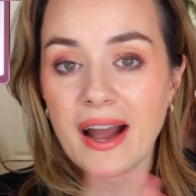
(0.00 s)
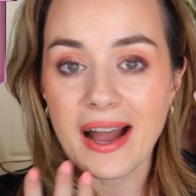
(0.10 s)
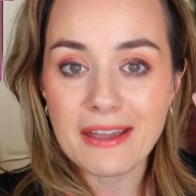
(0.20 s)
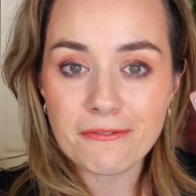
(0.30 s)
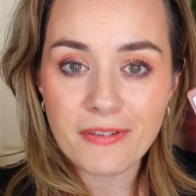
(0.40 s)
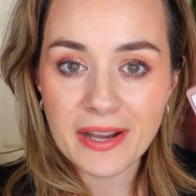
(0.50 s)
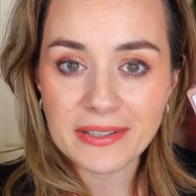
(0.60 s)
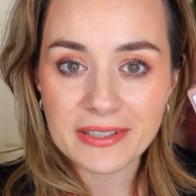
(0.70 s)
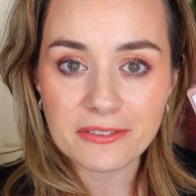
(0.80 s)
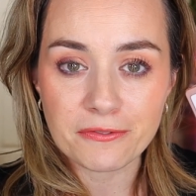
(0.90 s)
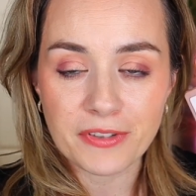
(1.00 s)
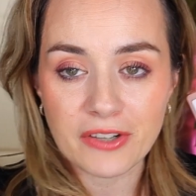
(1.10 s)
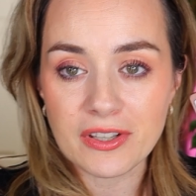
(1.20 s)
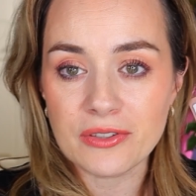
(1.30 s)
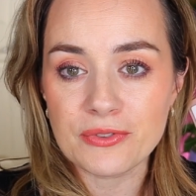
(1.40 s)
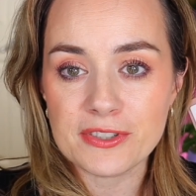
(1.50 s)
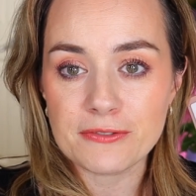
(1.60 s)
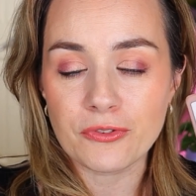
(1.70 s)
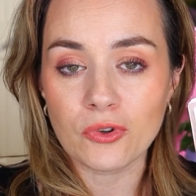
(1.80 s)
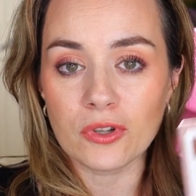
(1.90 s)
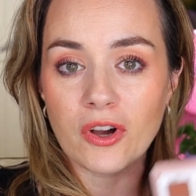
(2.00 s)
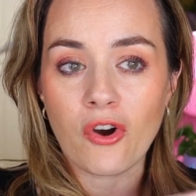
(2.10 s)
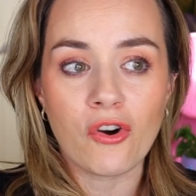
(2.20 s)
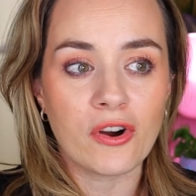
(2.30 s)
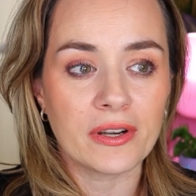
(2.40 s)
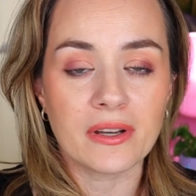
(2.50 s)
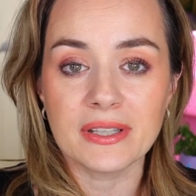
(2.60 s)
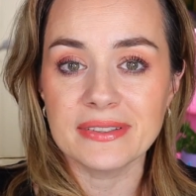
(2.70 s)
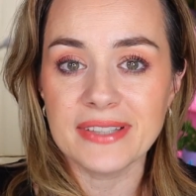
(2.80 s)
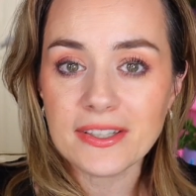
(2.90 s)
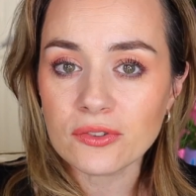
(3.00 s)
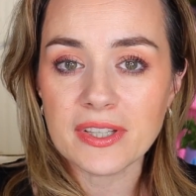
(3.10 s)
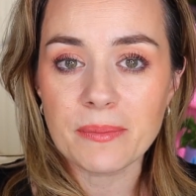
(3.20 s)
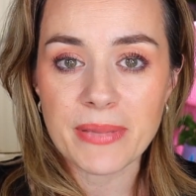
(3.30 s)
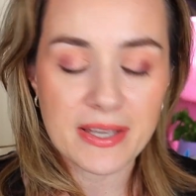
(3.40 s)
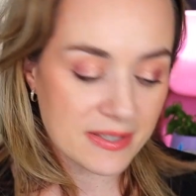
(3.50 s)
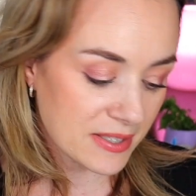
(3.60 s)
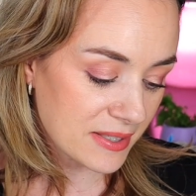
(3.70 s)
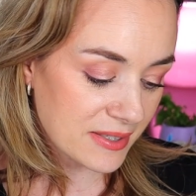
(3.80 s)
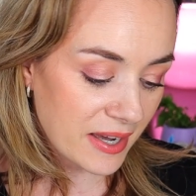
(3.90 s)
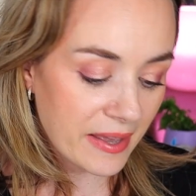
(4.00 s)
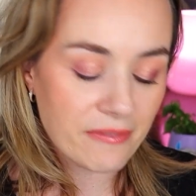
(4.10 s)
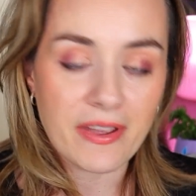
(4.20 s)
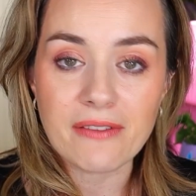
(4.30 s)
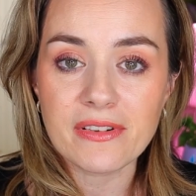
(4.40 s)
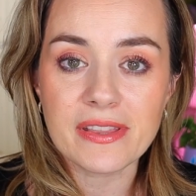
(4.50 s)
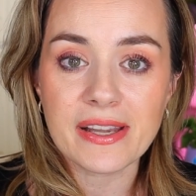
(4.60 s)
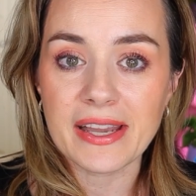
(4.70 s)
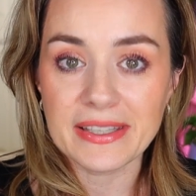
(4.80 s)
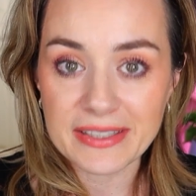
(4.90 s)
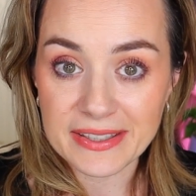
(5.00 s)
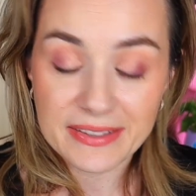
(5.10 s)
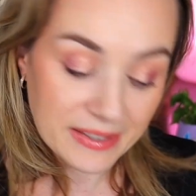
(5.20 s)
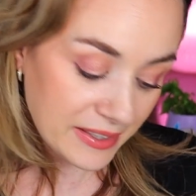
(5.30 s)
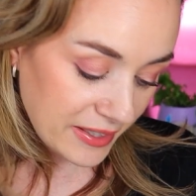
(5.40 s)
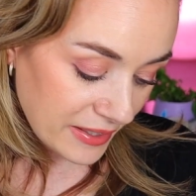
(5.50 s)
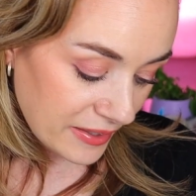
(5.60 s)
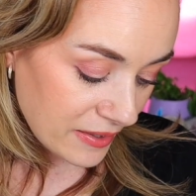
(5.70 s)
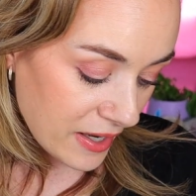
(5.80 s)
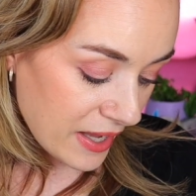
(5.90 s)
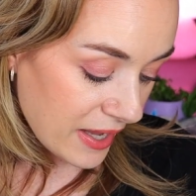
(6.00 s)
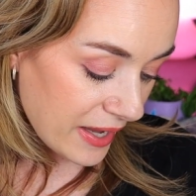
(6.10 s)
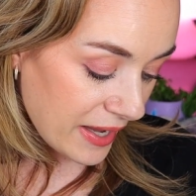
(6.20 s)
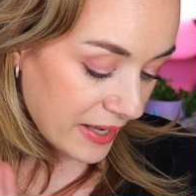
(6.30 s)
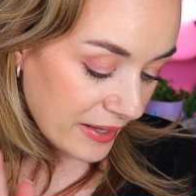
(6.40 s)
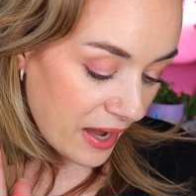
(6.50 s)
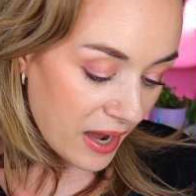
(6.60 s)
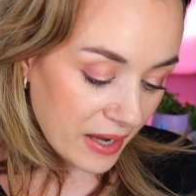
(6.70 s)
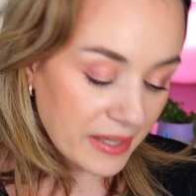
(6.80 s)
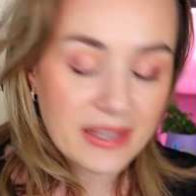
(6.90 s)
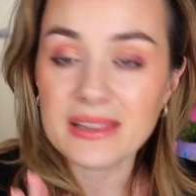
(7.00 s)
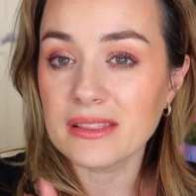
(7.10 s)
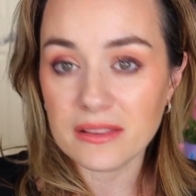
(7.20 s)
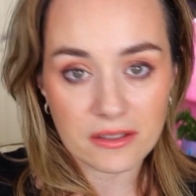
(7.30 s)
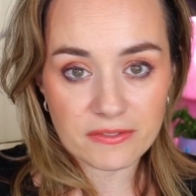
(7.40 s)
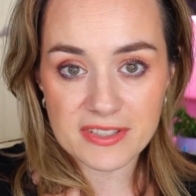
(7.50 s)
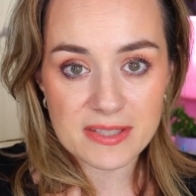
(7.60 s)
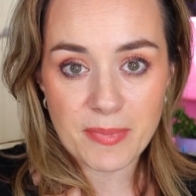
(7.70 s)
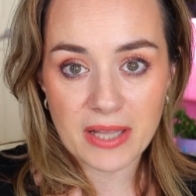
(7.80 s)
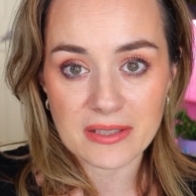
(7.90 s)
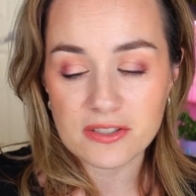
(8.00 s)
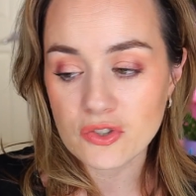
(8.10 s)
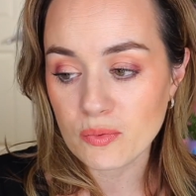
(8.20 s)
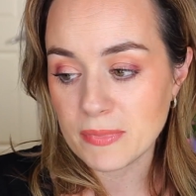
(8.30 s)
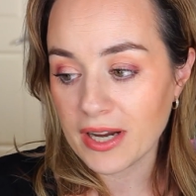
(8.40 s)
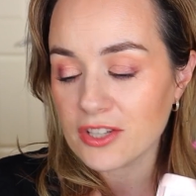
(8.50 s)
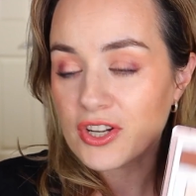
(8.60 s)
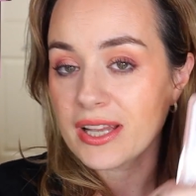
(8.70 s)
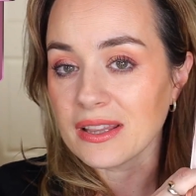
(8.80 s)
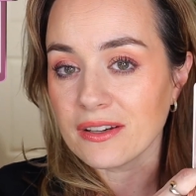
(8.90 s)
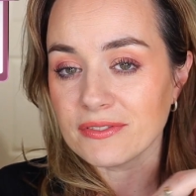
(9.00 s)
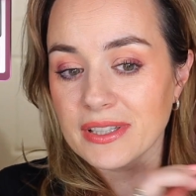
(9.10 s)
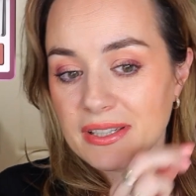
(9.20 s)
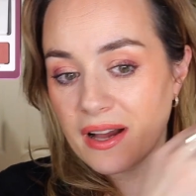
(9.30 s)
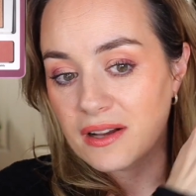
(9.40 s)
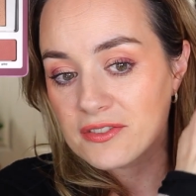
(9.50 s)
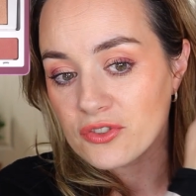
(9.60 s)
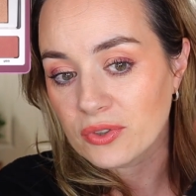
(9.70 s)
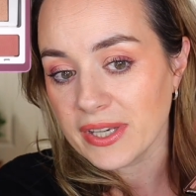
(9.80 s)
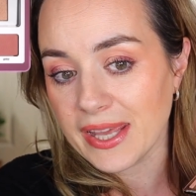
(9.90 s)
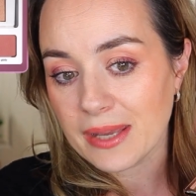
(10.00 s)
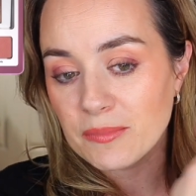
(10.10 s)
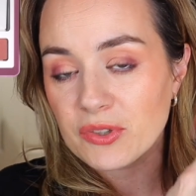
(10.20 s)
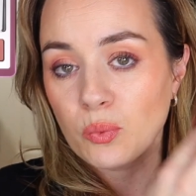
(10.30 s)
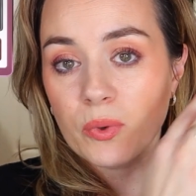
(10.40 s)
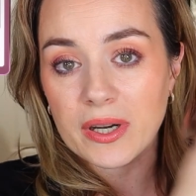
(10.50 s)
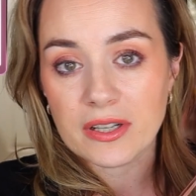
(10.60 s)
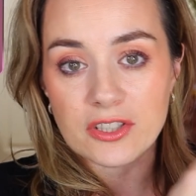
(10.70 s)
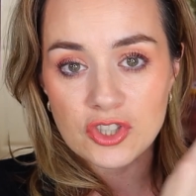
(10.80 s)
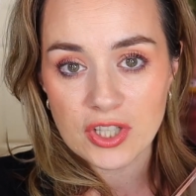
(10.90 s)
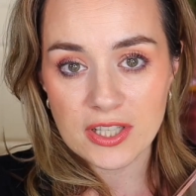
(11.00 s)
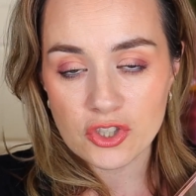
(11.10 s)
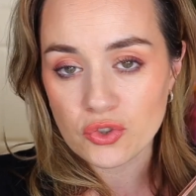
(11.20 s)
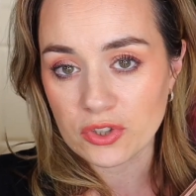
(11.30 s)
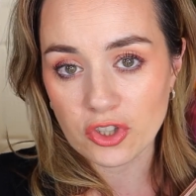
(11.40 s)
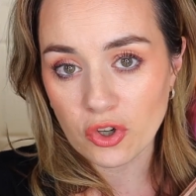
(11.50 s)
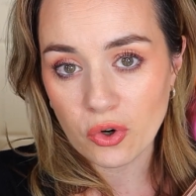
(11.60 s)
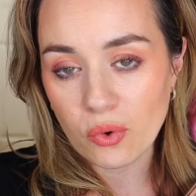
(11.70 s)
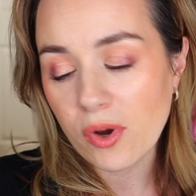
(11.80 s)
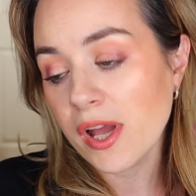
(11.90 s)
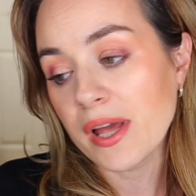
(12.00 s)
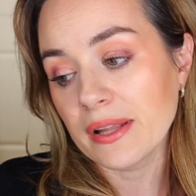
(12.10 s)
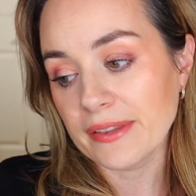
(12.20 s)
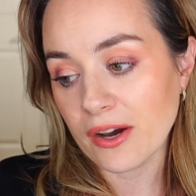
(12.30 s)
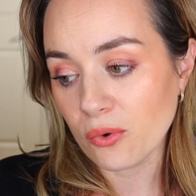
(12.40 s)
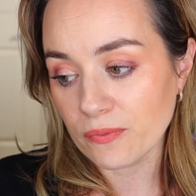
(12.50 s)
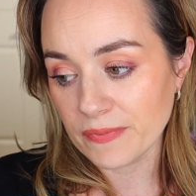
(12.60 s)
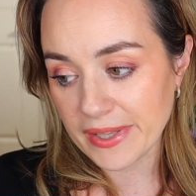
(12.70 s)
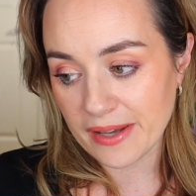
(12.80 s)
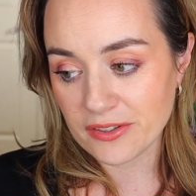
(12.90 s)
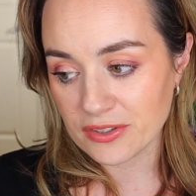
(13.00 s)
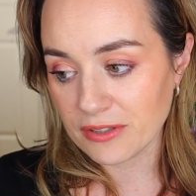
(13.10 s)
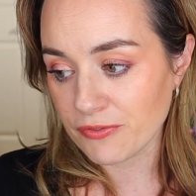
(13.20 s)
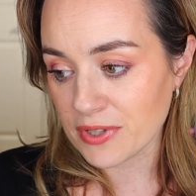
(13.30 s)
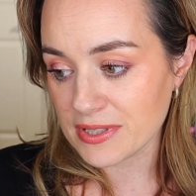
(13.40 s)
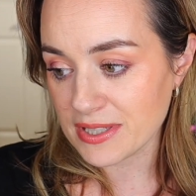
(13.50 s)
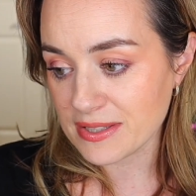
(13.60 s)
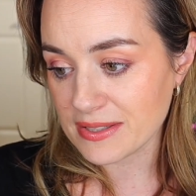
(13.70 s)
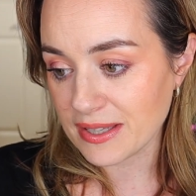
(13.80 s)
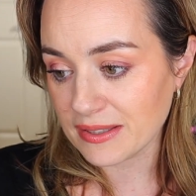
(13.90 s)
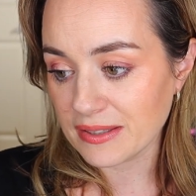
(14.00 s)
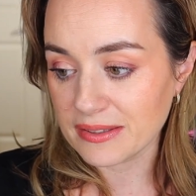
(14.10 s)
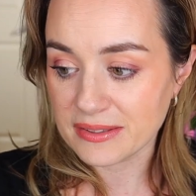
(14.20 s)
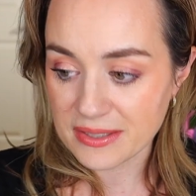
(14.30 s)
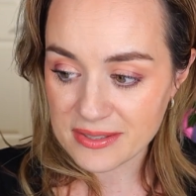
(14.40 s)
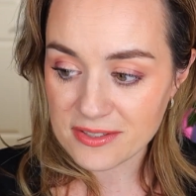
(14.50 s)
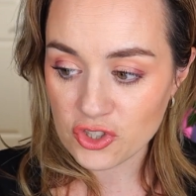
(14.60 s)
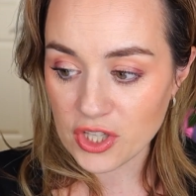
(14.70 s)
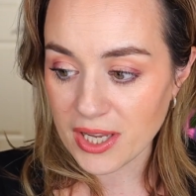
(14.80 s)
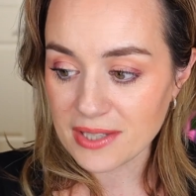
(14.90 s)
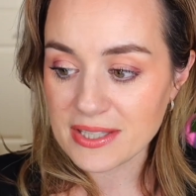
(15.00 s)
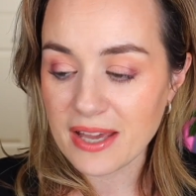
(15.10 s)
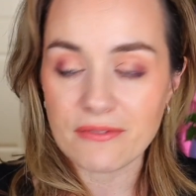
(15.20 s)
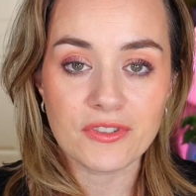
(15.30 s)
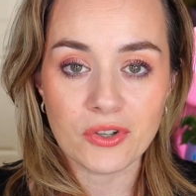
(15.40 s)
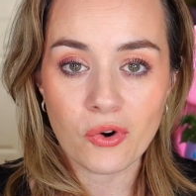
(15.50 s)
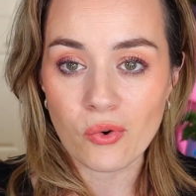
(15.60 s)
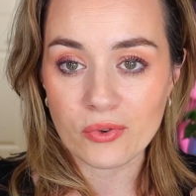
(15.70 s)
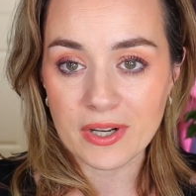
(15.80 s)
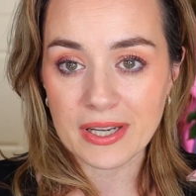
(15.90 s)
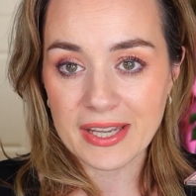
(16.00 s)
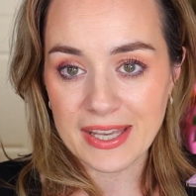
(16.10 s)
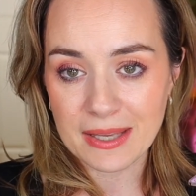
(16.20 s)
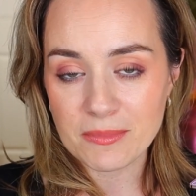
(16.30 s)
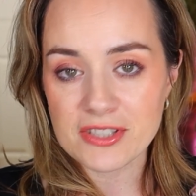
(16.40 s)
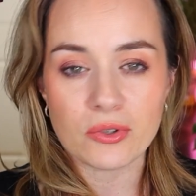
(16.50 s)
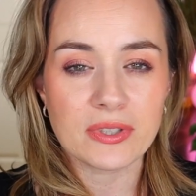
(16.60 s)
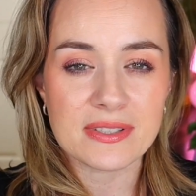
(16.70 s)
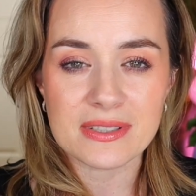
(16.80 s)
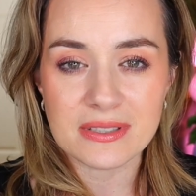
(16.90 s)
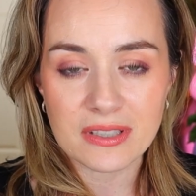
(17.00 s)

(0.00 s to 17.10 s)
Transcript: I find it very useful on a day-to-day basis. I have everything I need in here, and I love this palette so much. I love that it also named where the shades should go. Now, the other difference is that these shades have their own name, so it doesn't